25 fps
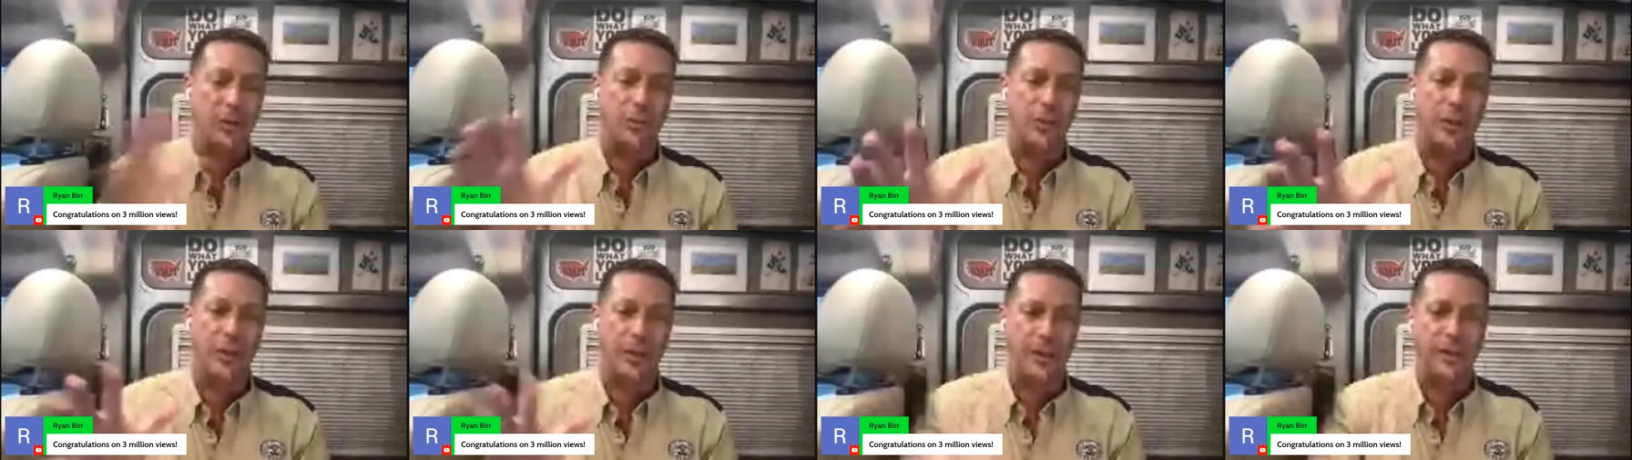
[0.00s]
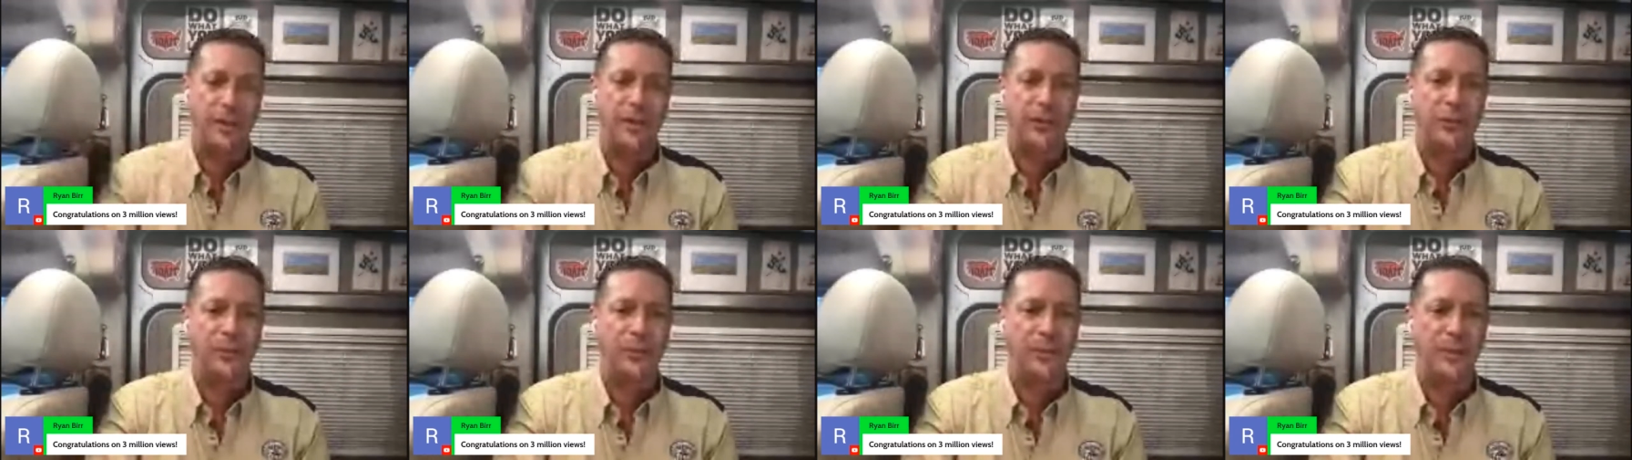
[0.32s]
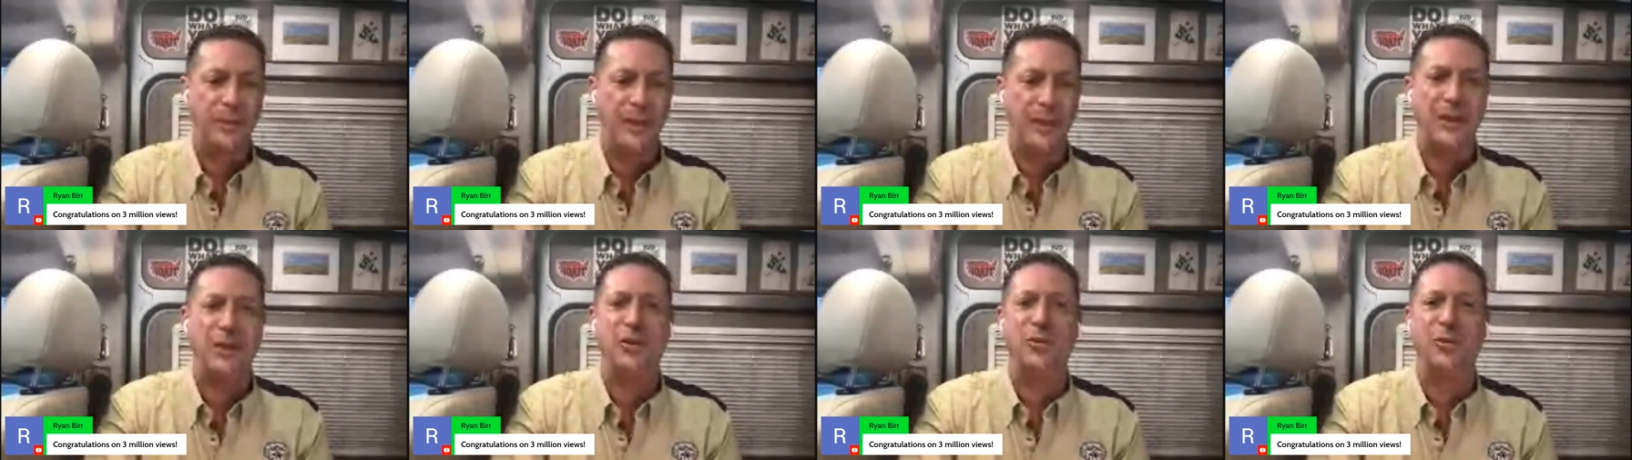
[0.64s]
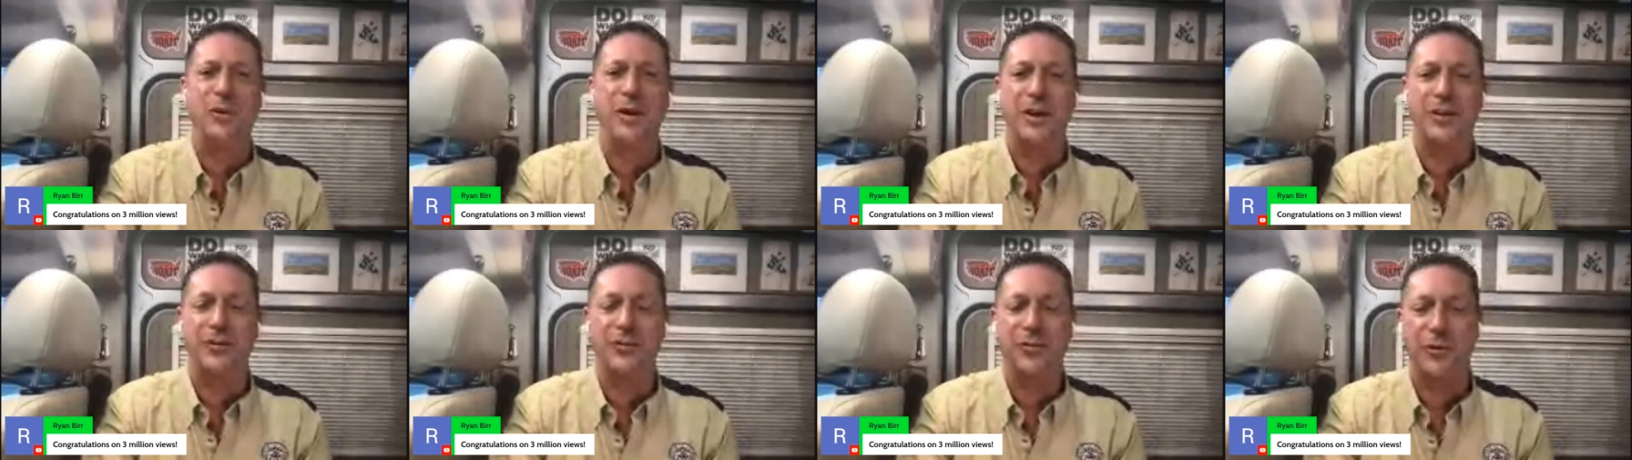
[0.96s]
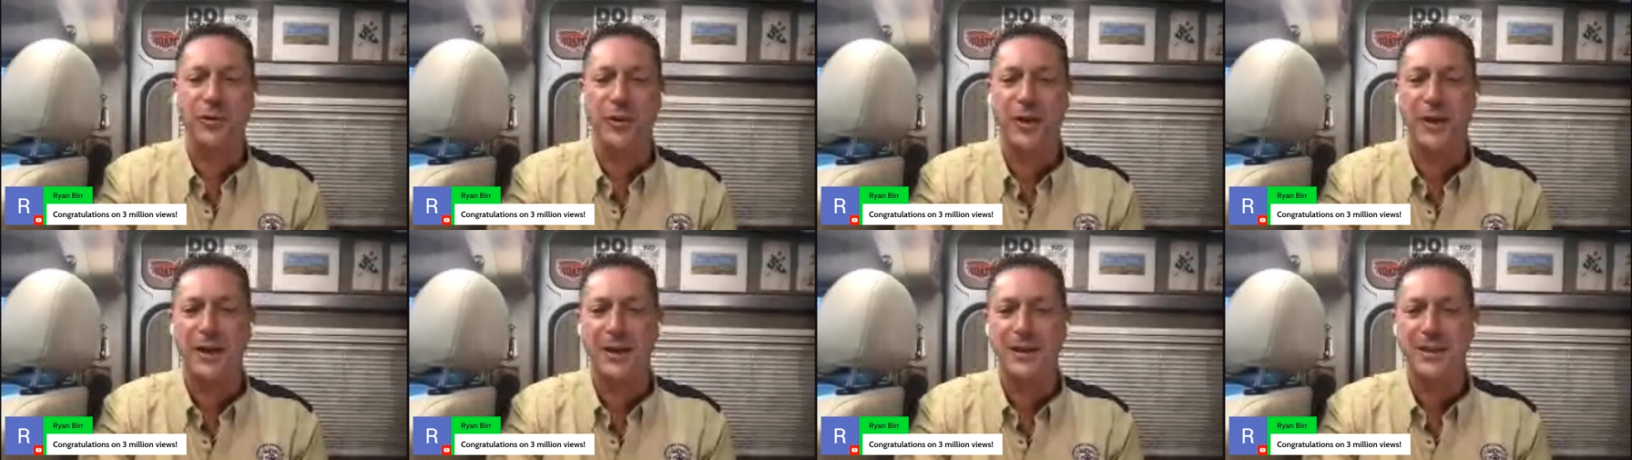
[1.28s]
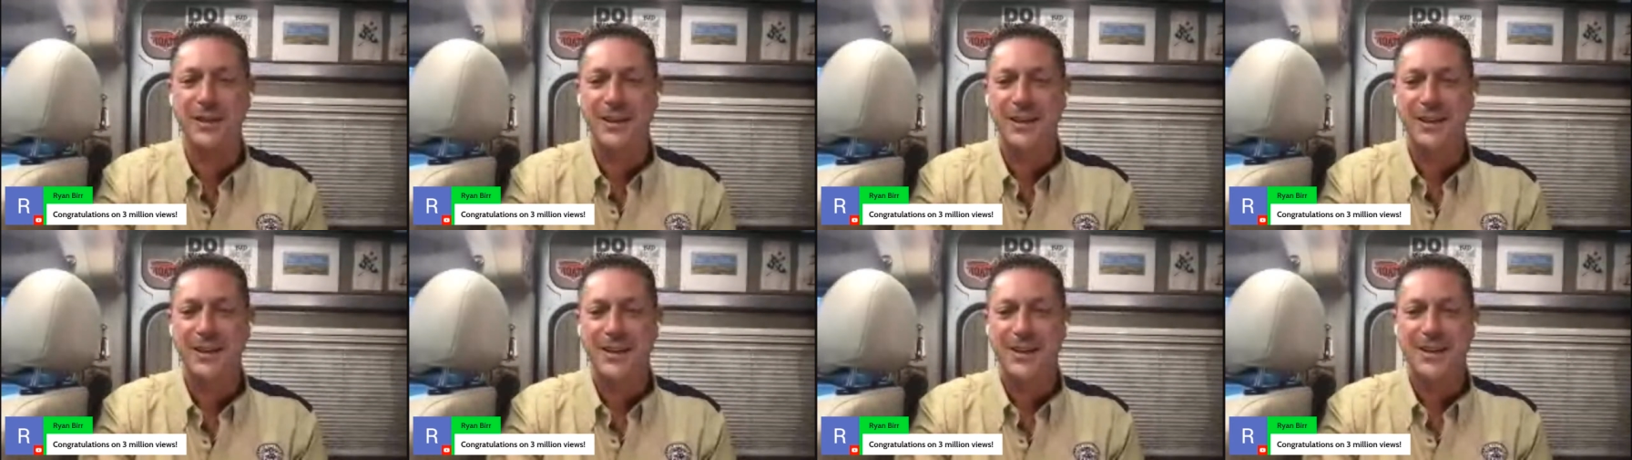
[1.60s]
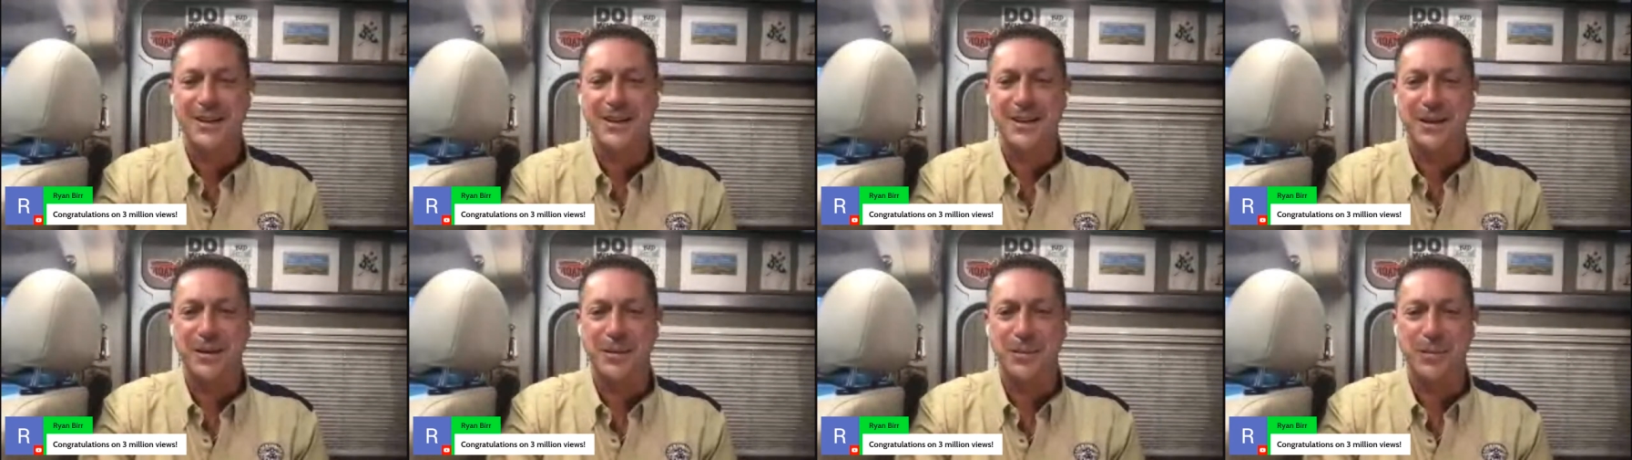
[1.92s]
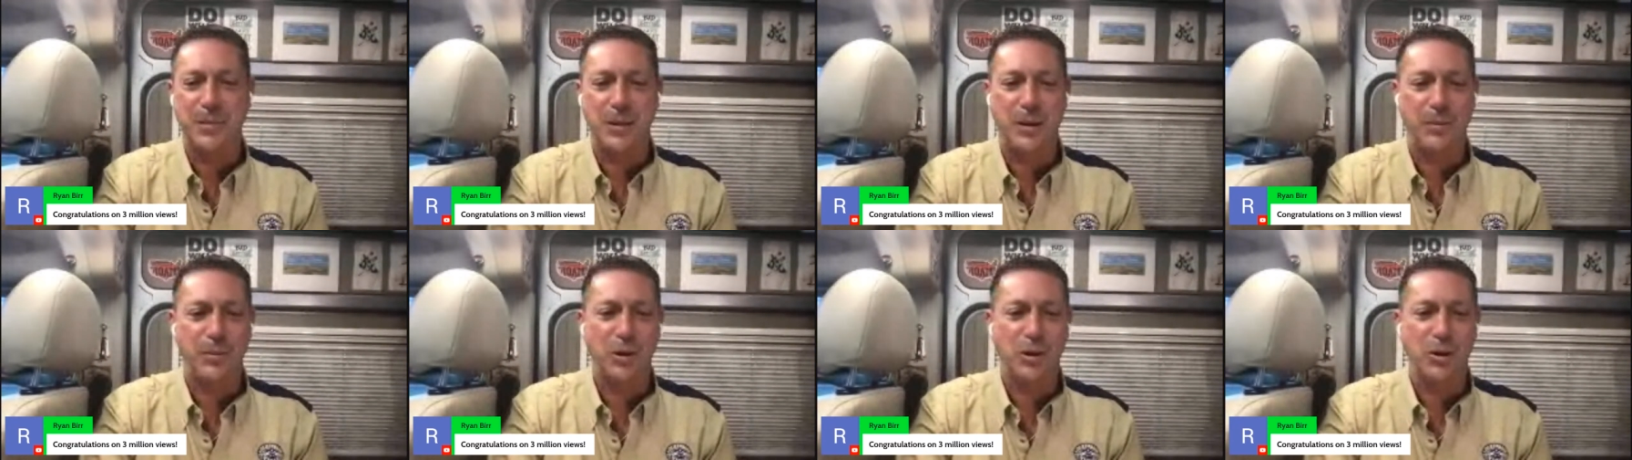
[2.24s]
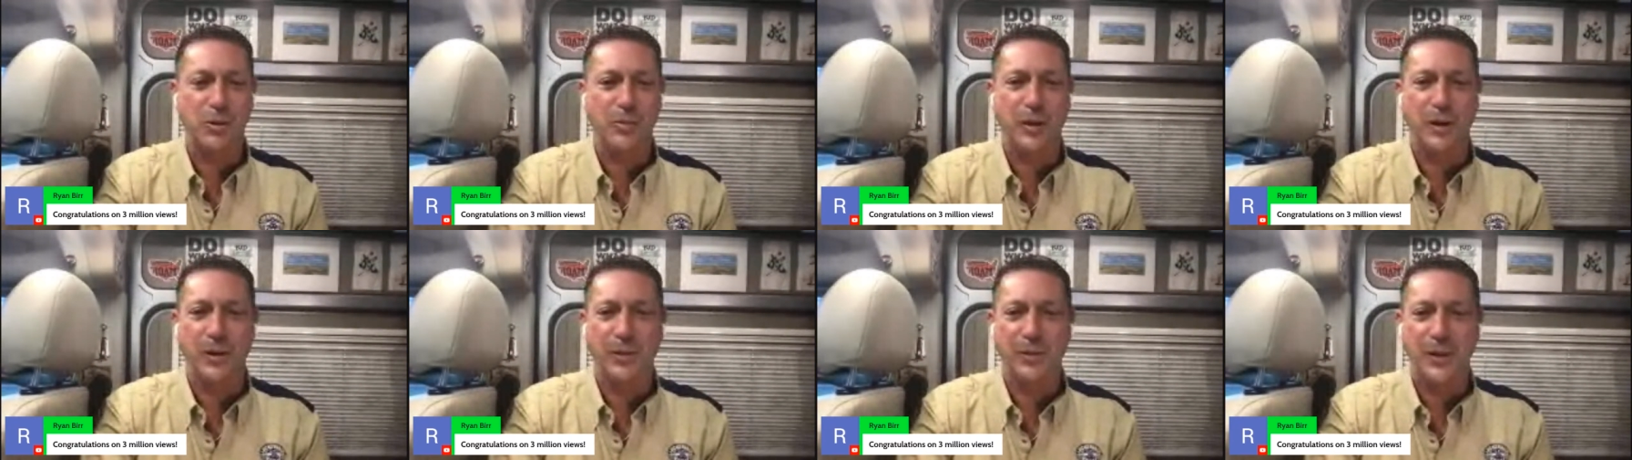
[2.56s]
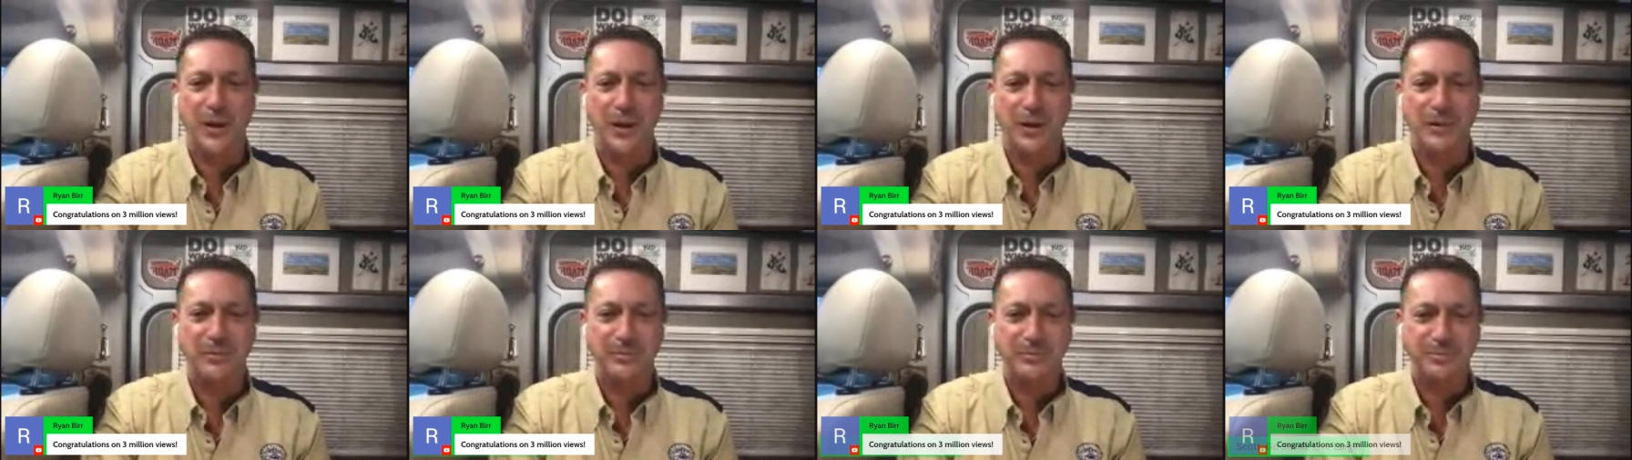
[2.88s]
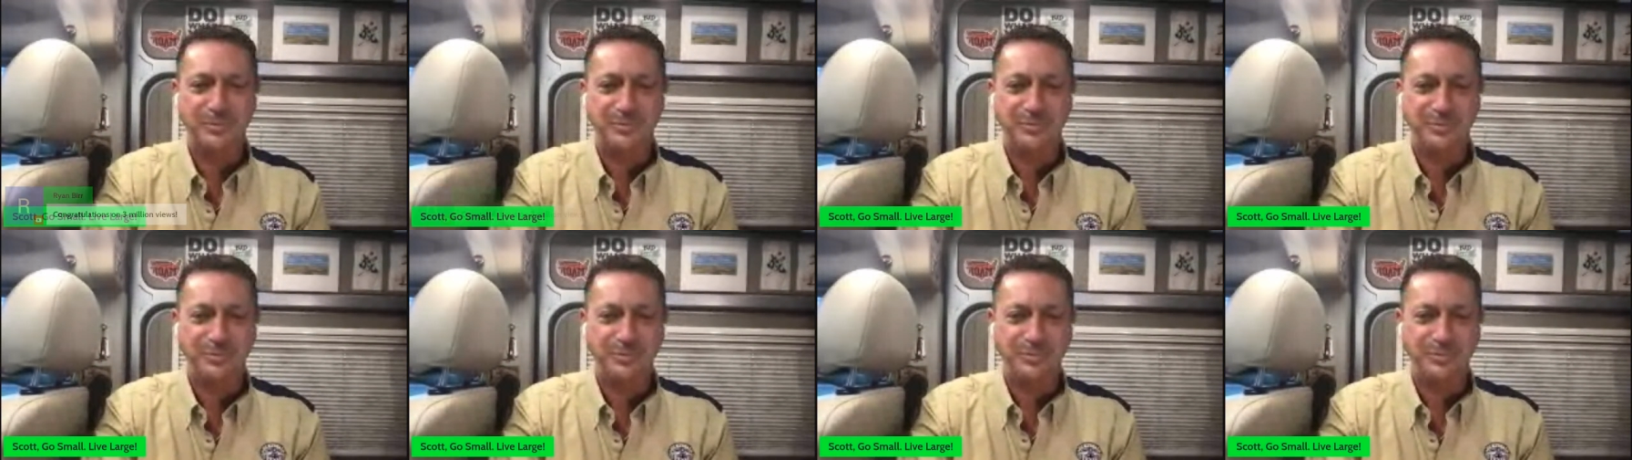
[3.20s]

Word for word: I don't know what it is, but thank you, Ryan, for that. Uh, I'm all about that.